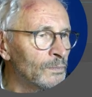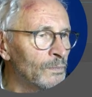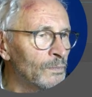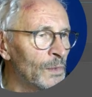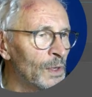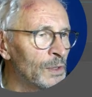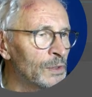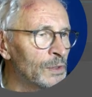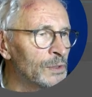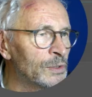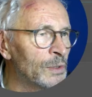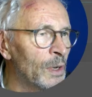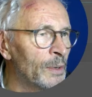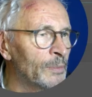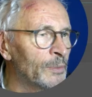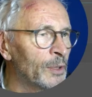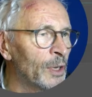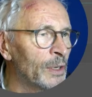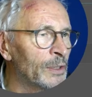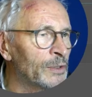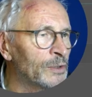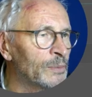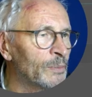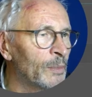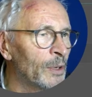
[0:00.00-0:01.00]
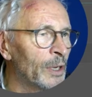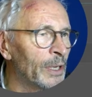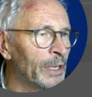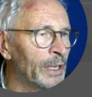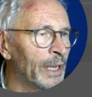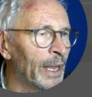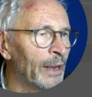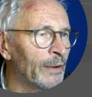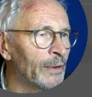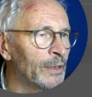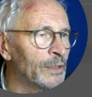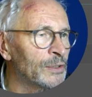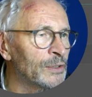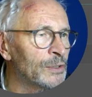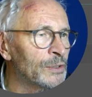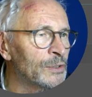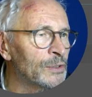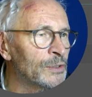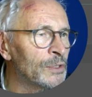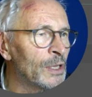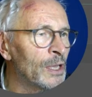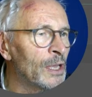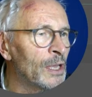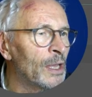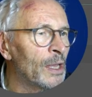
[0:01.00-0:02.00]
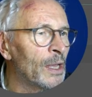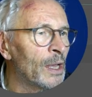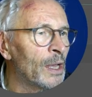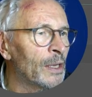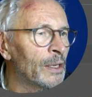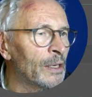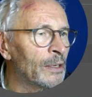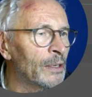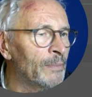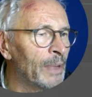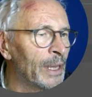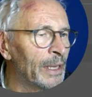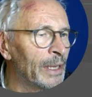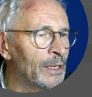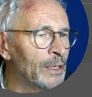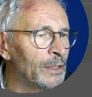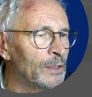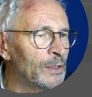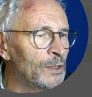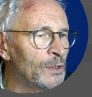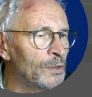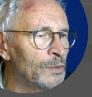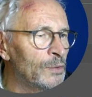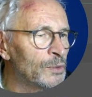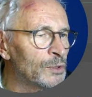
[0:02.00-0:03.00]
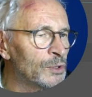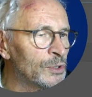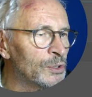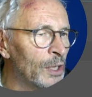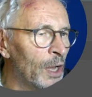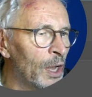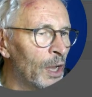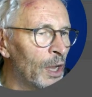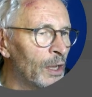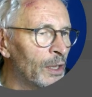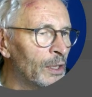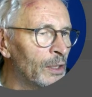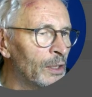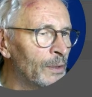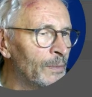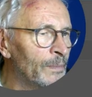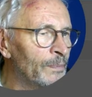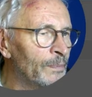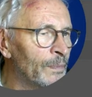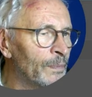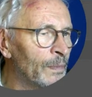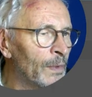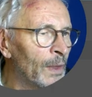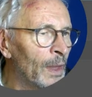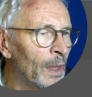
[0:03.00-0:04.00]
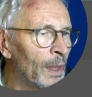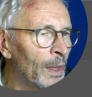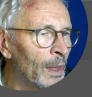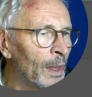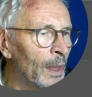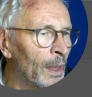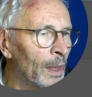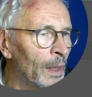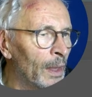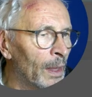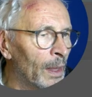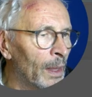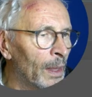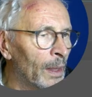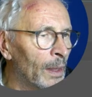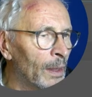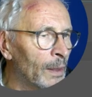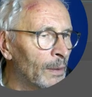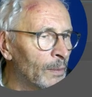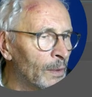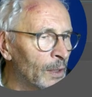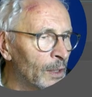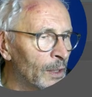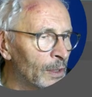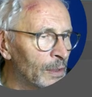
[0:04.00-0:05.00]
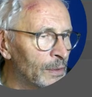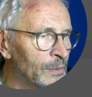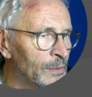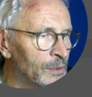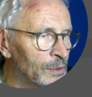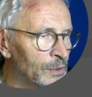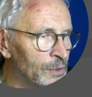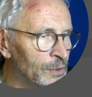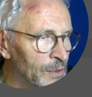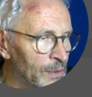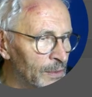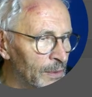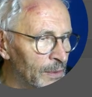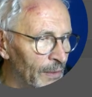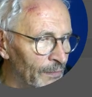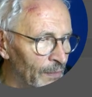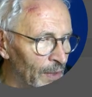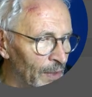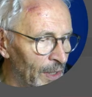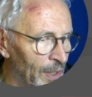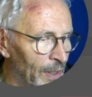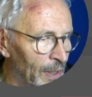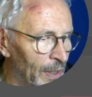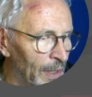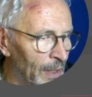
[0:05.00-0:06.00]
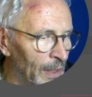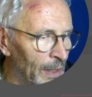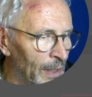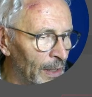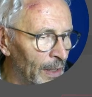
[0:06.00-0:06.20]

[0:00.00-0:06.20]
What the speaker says: So I'm going to my characters. I'm going to make a new style. I'm going to just give it a